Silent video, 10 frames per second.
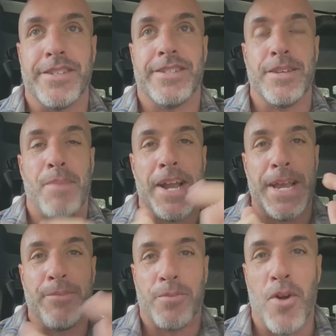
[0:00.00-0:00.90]
Listen, my
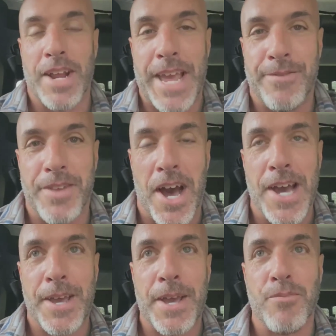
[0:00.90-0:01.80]
name is Mark Avens.
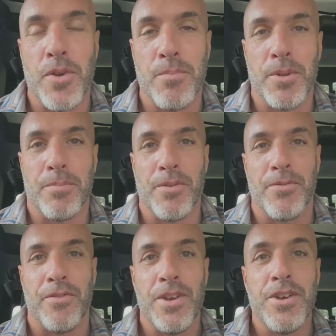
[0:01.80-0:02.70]
I am your
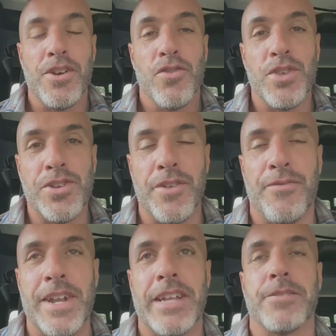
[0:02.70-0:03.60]
Bulletproof Christian
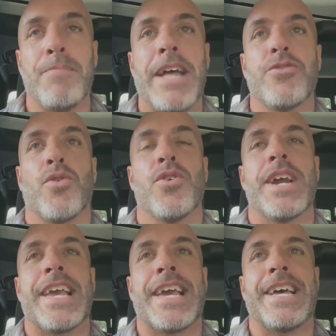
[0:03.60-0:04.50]
fitness
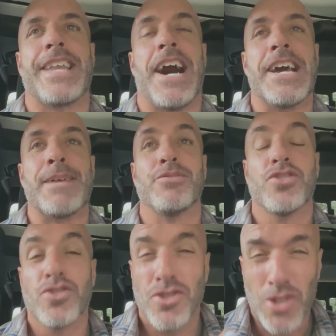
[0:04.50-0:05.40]
mentor, and I am
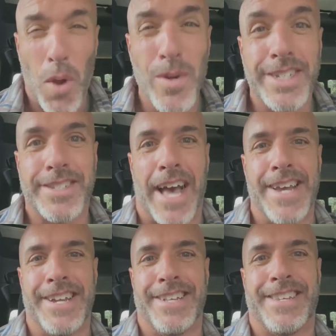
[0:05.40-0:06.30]
so
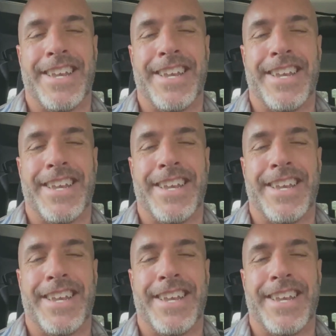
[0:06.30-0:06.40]
excited.